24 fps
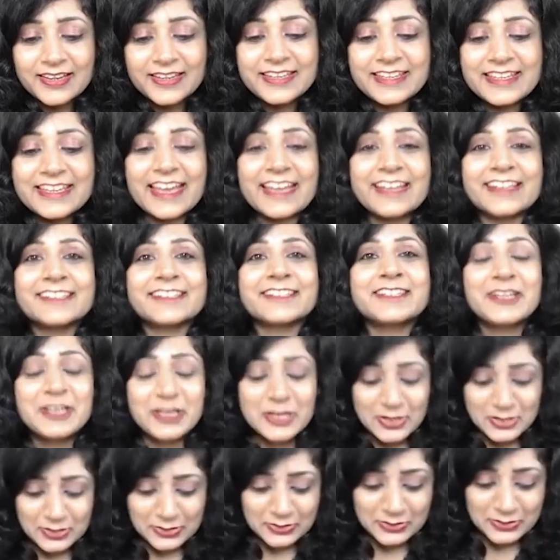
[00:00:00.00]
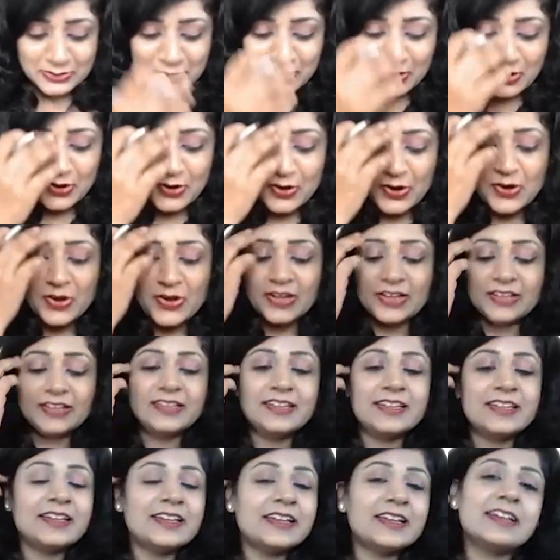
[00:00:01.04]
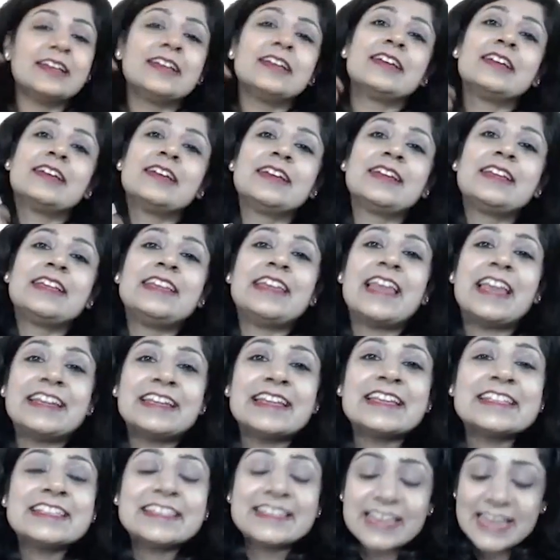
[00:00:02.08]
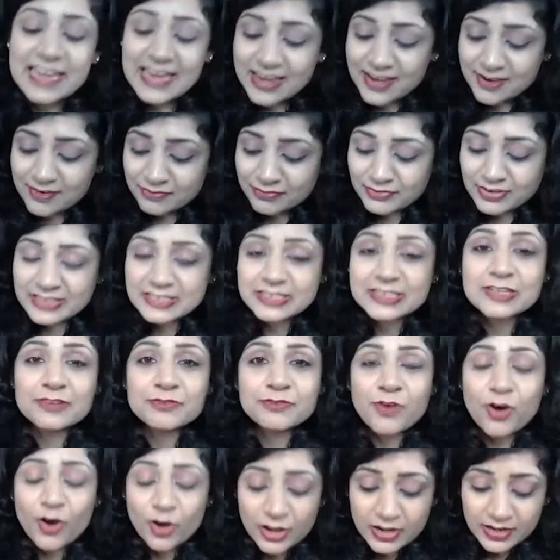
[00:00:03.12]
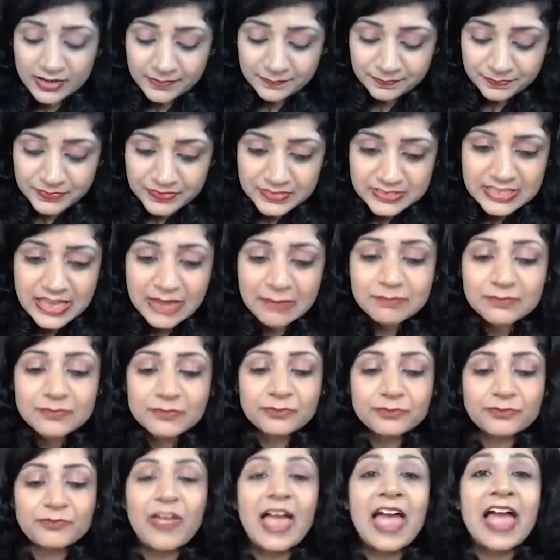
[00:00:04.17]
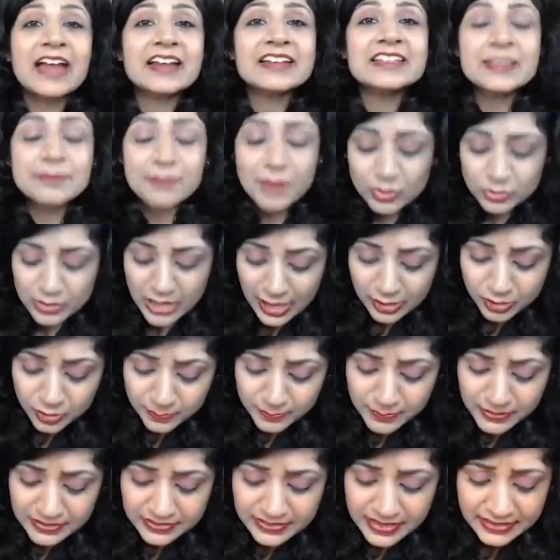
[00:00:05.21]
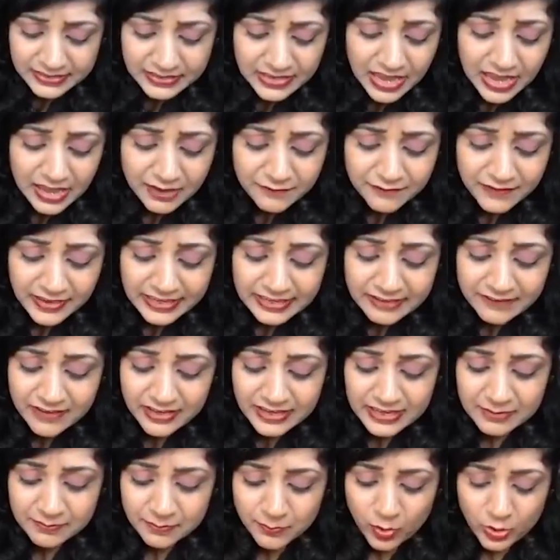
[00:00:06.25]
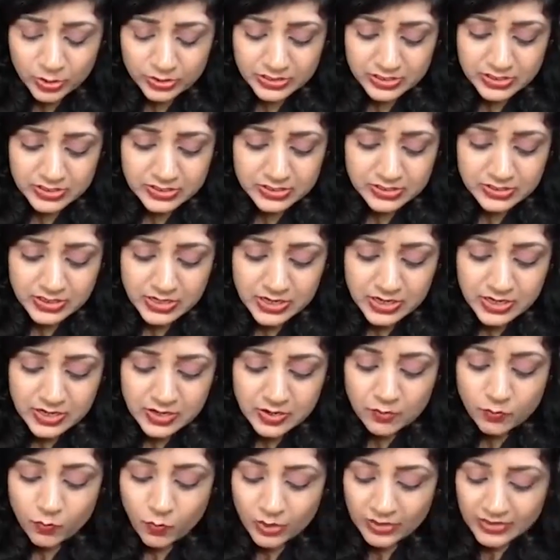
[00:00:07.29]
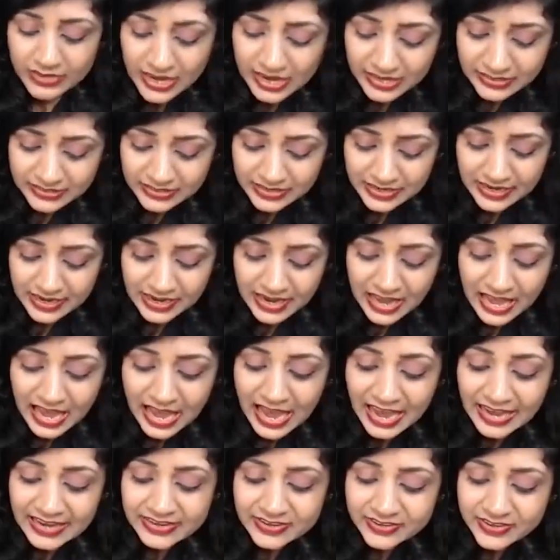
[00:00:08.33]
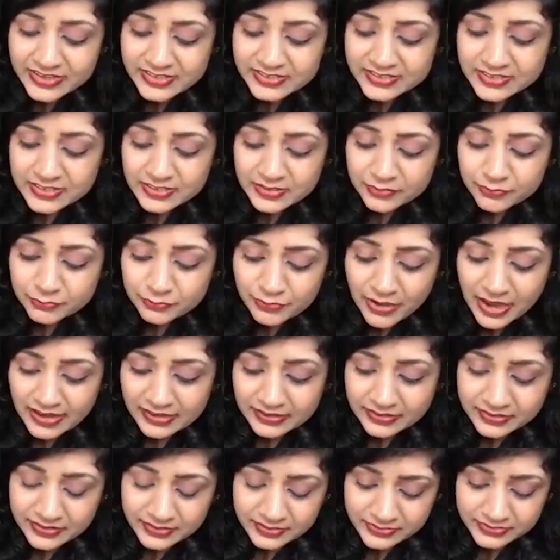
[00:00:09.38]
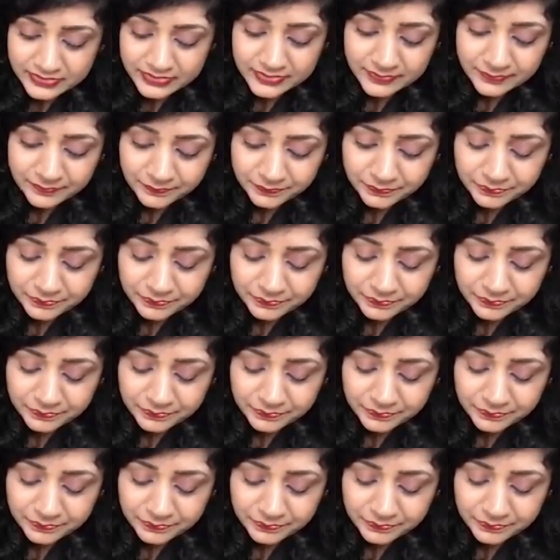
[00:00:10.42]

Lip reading: Yes. So let us see, first of all, some facts about ROP that are very, very important. What are the high risk factors?